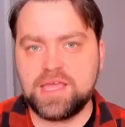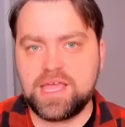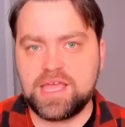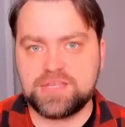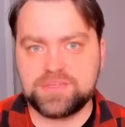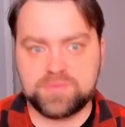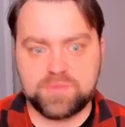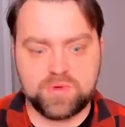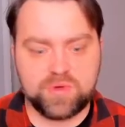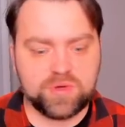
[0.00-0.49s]

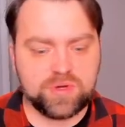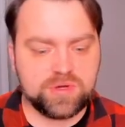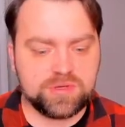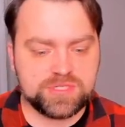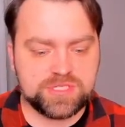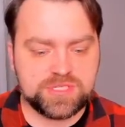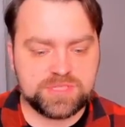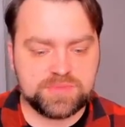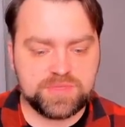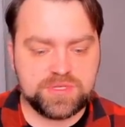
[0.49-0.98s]
And more
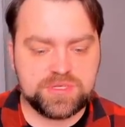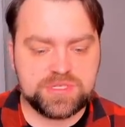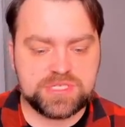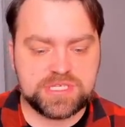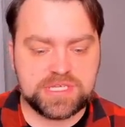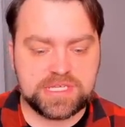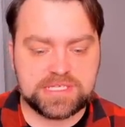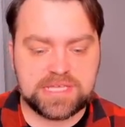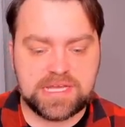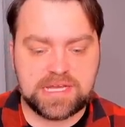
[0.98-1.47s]
awesome
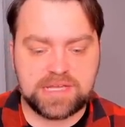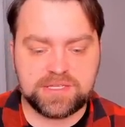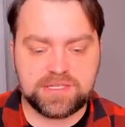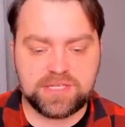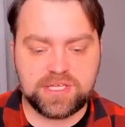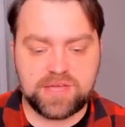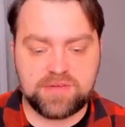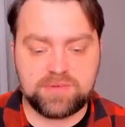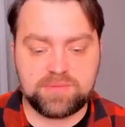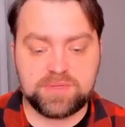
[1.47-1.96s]
news,
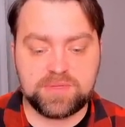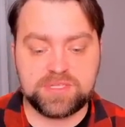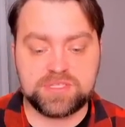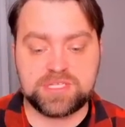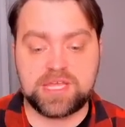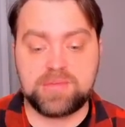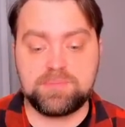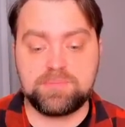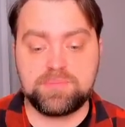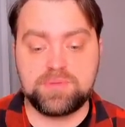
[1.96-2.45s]
Italian
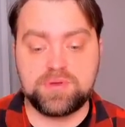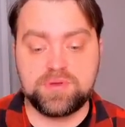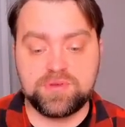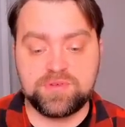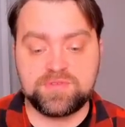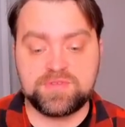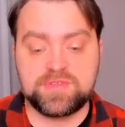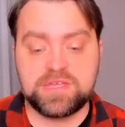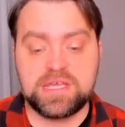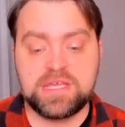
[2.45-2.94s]
government
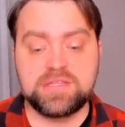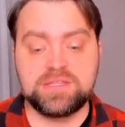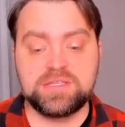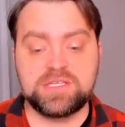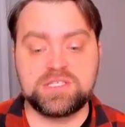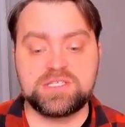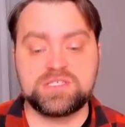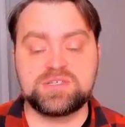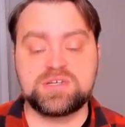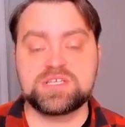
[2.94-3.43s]
approved
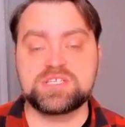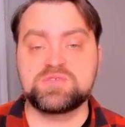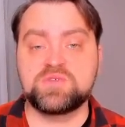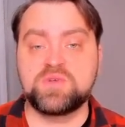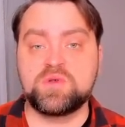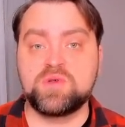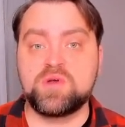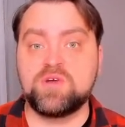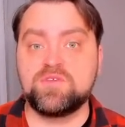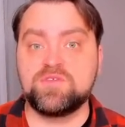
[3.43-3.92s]
the
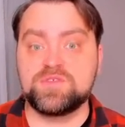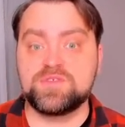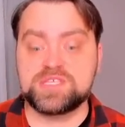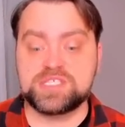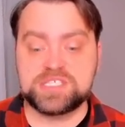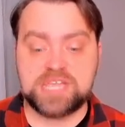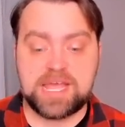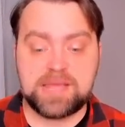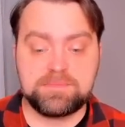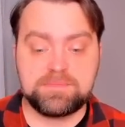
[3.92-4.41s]
transfer of
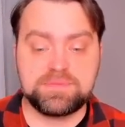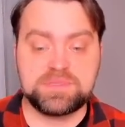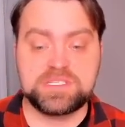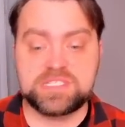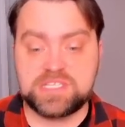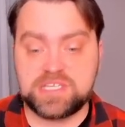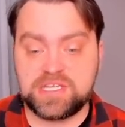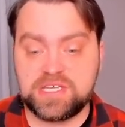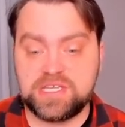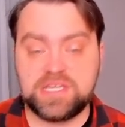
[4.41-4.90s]

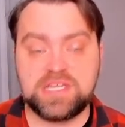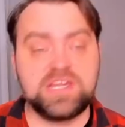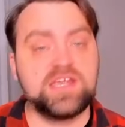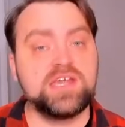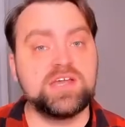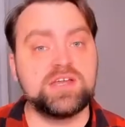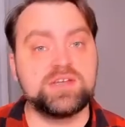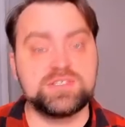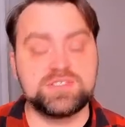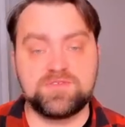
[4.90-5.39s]
SAMP-T
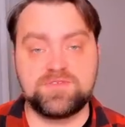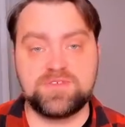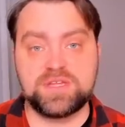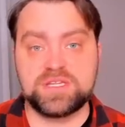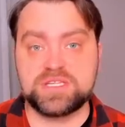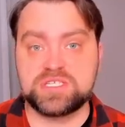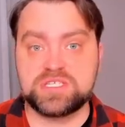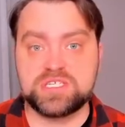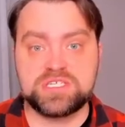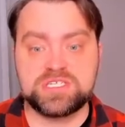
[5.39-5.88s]
air
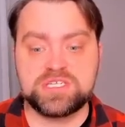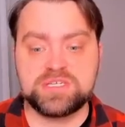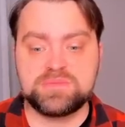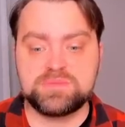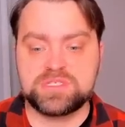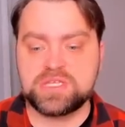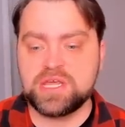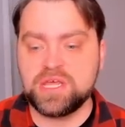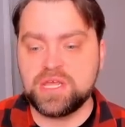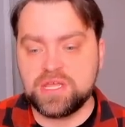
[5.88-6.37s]
defense
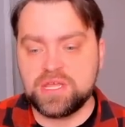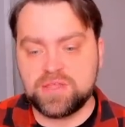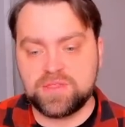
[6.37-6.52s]
systems.